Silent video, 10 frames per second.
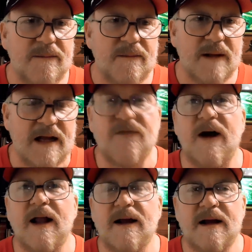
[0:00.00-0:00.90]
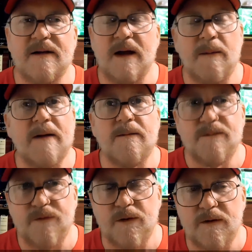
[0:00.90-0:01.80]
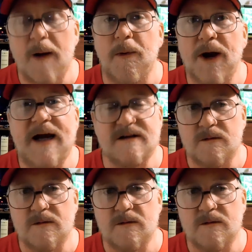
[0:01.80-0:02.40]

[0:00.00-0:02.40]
it's finally for a couple of days it